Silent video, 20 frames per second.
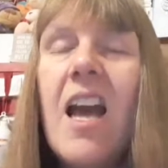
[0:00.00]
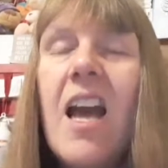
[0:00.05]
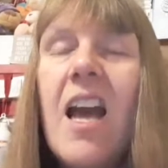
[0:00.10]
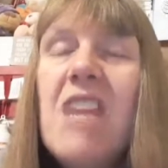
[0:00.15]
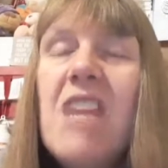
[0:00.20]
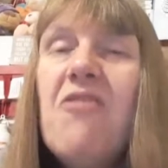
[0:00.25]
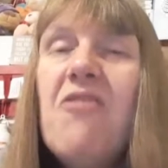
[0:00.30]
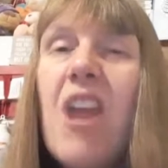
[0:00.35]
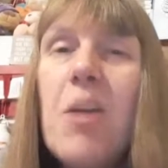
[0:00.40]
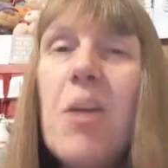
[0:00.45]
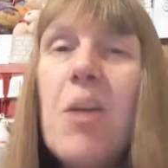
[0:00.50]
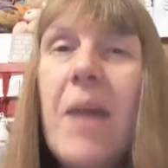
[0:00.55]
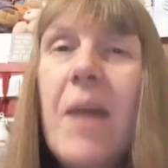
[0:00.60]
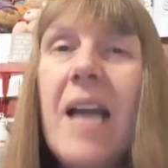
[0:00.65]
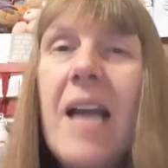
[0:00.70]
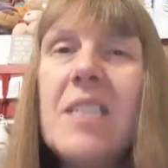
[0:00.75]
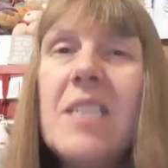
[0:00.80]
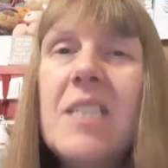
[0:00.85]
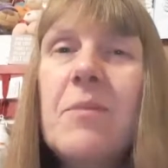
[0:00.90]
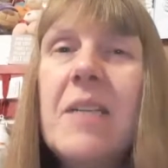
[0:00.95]
And he wrote
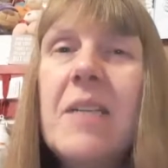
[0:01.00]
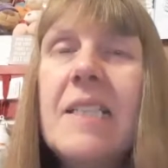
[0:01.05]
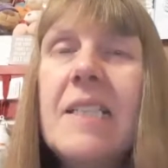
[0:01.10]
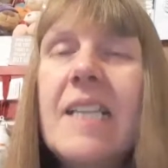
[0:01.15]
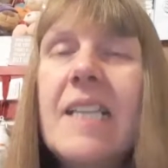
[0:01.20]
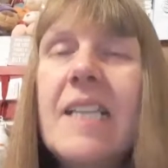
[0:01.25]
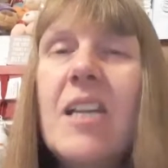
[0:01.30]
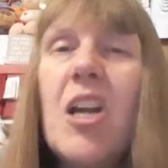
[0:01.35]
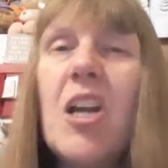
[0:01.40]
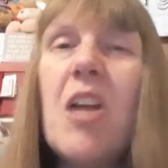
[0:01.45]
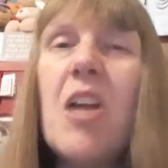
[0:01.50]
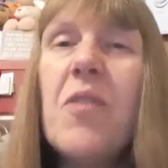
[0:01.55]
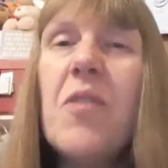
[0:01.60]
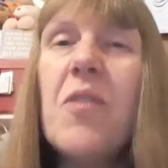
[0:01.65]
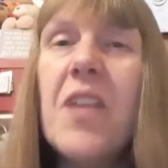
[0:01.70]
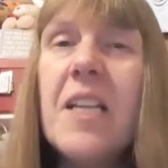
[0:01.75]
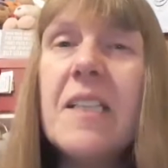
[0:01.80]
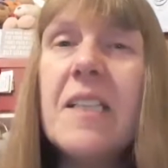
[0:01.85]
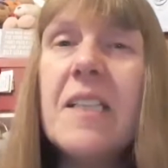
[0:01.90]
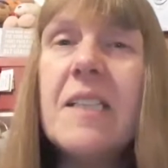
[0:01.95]
back to me and said, I
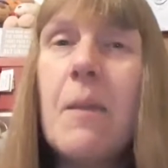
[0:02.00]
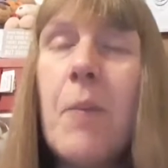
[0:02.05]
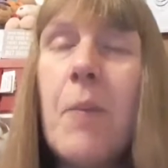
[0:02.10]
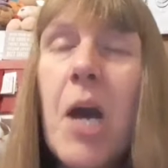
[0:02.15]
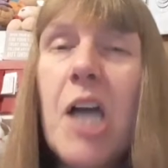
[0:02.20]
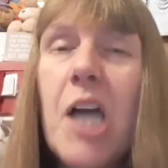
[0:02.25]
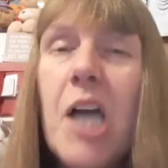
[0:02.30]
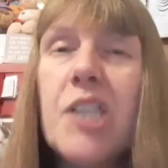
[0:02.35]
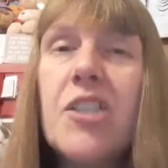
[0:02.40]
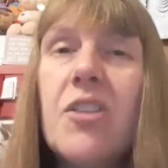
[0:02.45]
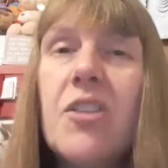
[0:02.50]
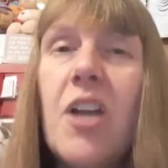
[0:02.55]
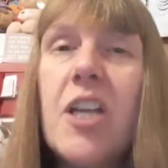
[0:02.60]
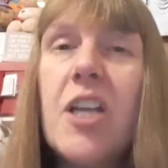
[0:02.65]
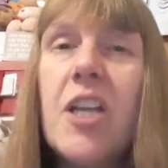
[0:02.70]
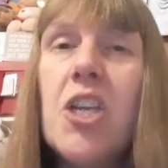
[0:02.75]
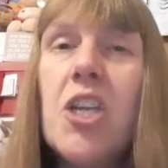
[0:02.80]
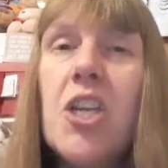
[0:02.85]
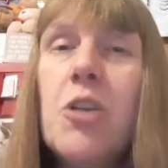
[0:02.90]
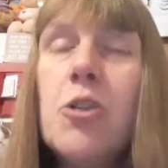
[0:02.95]
don't think a person
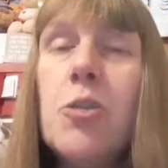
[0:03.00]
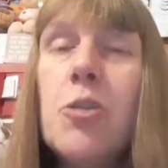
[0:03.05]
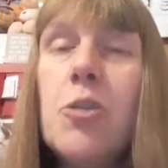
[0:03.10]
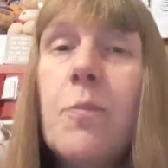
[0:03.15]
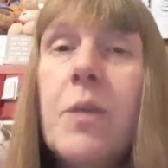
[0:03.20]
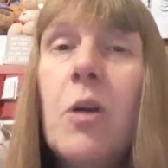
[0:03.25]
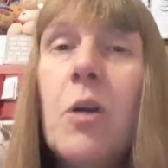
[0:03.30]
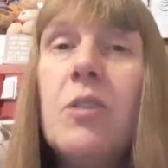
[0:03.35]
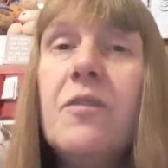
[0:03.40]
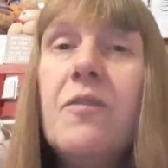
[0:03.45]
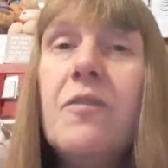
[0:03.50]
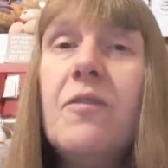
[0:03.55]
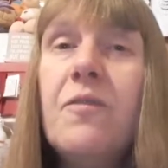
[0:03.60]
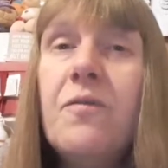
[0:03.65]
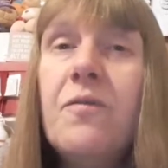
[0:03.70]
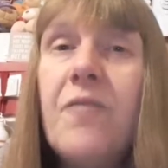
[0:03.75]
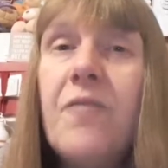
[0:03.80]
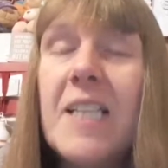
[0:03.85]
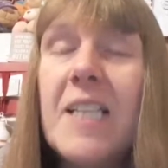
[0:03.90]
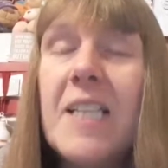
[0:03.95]
like you should be on
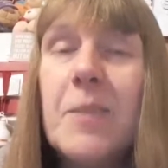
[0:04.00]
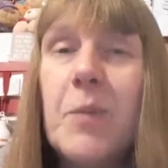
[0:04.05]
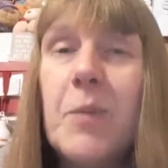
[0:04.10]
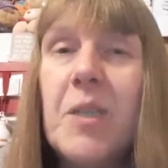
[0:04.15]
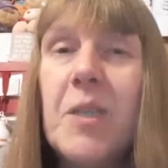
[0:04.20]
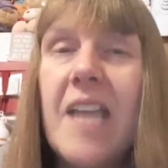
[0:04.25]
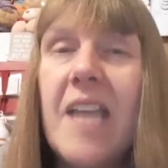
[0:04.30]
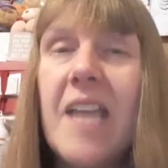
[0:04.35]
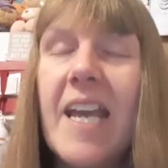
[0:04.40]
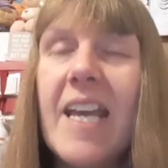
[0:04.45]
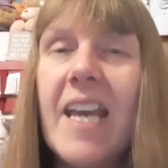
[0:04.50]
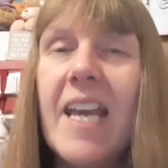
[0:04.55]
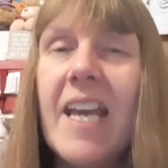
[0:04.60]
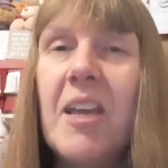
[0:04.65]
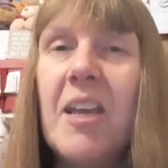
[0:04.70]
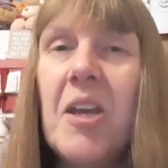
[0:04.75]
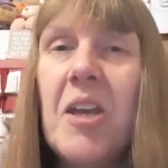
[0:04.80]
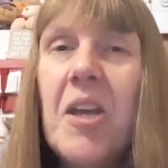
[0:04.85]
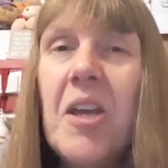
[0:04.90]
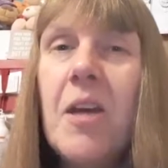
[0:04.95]
Facebook
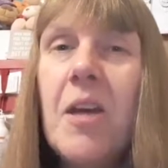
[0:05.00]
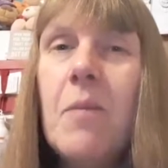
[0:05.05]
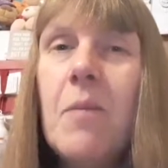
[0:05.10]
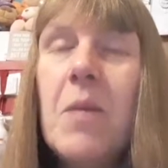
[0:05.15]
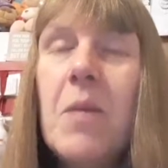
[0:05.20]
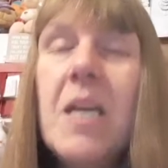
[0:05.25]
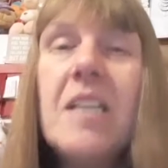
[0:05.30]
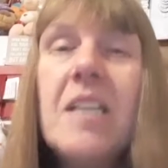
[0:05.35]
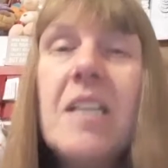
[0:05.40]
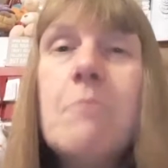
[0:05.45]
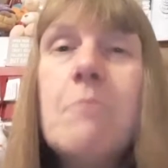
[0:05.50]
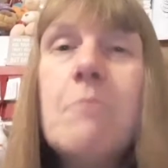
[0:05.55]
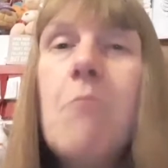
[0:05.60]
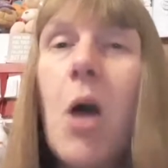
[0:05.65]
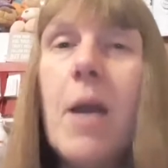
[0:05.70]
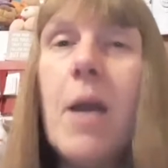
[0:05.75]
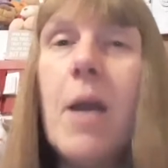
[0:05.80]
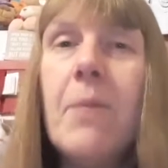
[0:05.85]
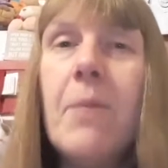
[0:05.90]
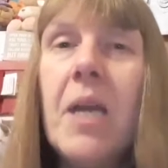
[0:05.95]
dating, because in
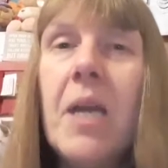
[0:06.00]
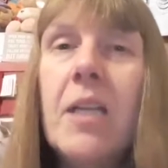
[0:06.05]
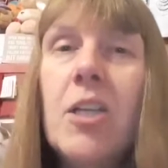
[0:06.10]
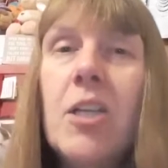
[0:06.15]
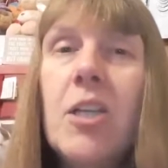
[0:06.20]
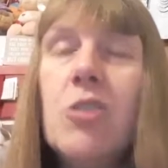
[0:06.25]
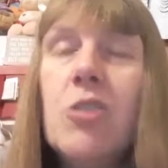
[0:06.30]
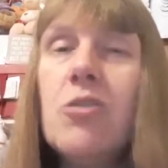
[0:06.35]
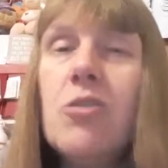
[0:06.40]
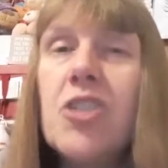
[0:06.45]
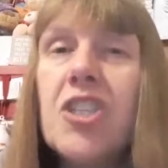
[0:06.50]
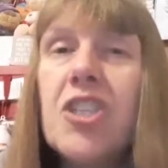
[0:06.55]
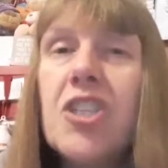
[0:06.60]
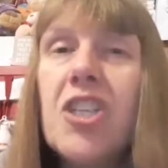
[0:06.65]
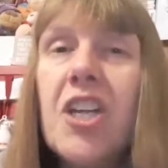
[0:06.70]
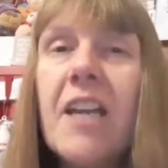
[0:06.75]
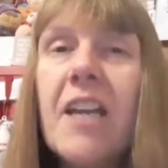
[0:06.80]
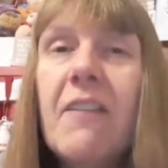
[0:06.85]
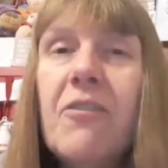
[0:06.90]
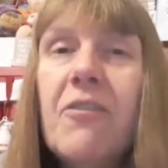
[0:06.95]
my opinion, you're
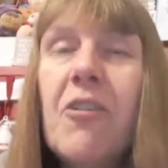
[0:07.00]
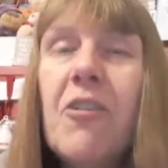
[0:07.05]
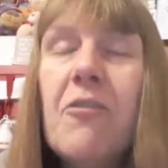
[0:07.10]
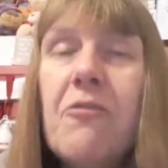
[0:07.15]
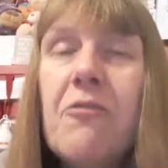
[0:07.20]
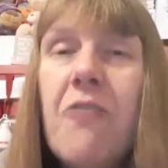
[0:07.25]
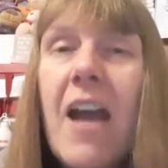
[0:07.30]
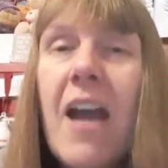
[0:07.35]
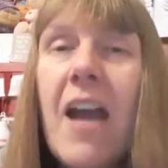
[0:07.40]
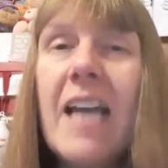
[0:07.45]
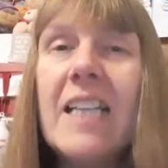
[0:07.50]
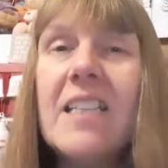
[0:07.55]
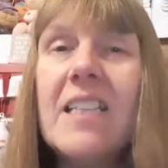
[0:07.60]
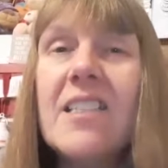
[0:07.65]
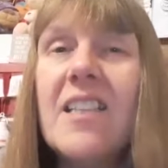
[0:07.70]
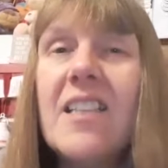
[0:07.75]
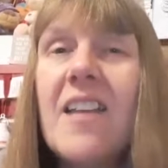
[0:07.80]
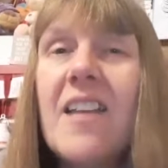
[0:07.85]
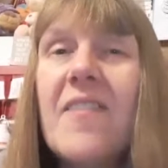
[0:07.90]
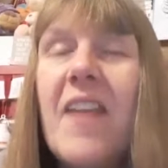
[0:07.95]
just looking for a
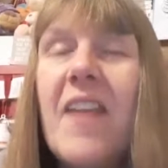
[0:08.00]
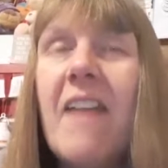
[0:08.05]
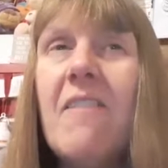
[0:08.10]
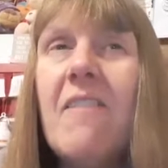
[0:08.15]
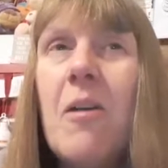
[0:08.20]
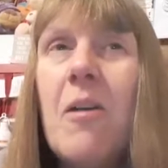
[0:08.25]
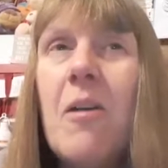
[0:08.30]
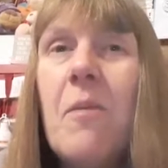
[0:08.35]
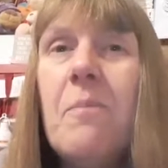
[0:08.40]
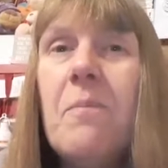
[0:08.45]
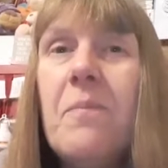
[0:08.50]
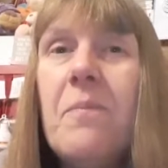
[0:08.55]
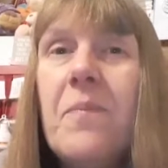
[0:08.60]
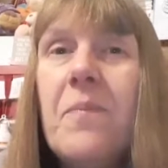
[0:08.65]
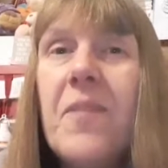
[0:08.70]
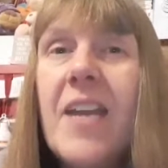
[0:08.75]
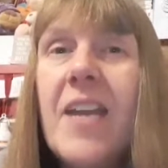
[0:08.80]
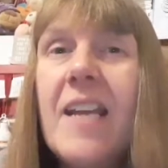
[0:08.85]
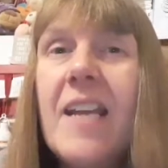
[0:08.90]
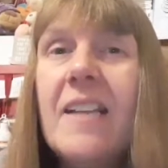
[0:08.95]
friend. And there are
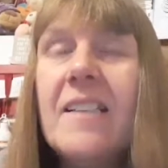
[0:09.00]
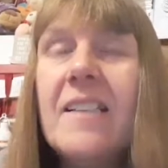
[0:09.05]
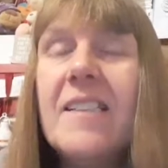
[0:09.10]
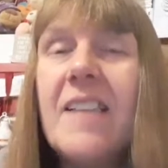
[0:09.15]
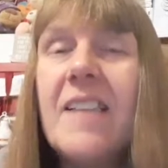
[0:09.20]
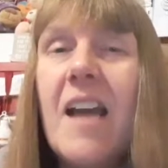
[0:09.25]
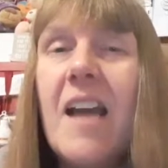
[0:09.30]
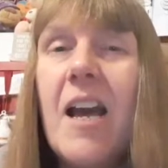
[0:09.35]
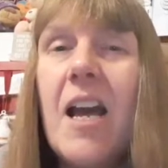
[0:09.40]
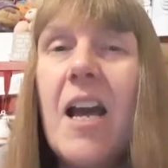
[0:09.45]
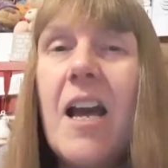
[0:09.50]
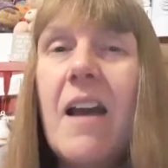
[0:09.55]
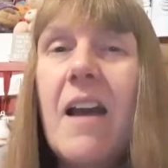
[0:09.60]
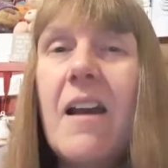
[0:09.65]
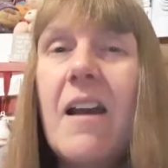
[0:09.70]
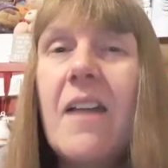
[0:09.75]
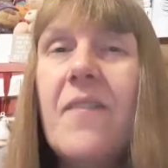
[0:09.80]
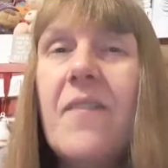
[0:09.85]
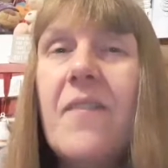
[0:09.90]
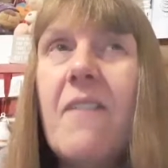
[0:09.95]
things,
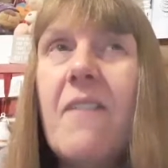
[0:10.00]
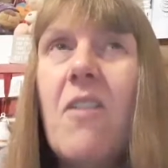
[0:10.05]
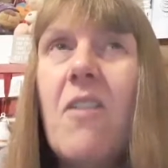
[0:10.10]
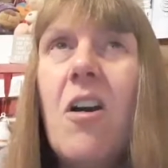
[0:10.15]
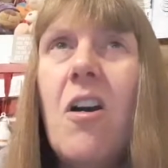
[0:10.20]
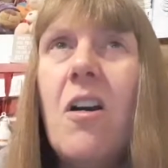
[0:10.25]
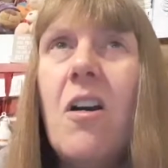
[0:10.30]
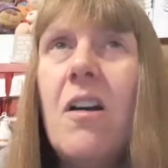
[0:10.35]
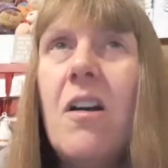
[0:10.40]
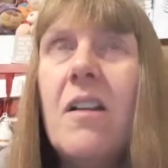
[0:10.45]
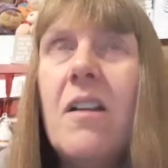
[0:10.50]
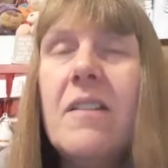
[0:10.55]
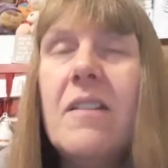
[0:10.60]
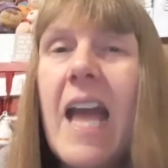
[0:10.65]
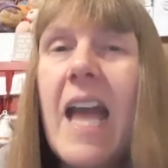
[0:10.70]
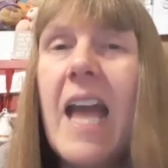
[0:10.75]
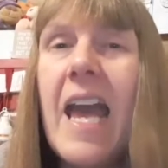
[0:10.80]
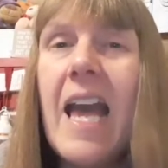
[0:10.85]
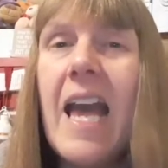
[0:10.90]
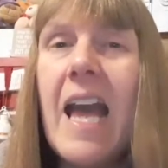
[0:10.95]
there are
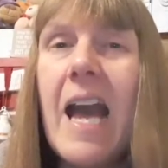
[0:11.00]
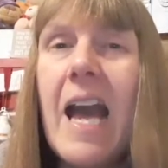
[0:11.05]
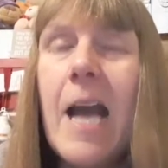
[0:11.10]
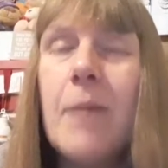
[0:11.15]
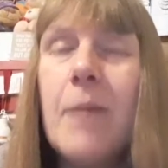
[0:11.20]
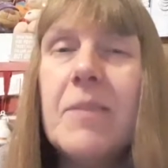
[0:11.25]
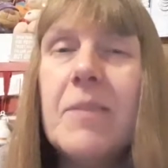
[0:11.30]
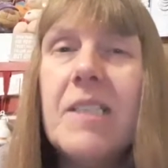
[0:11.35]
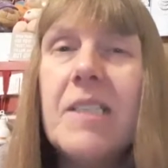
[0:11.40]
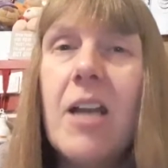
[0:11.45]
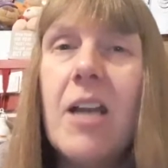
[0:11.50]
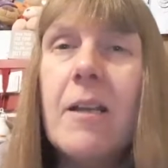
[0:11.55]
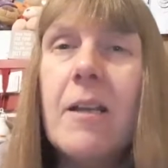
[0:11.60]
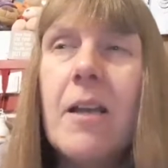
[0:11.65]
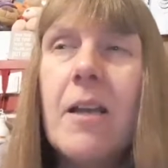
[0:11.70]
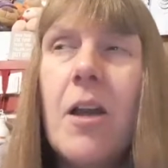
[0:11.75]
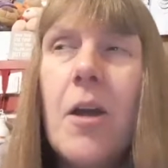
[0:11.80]
apps like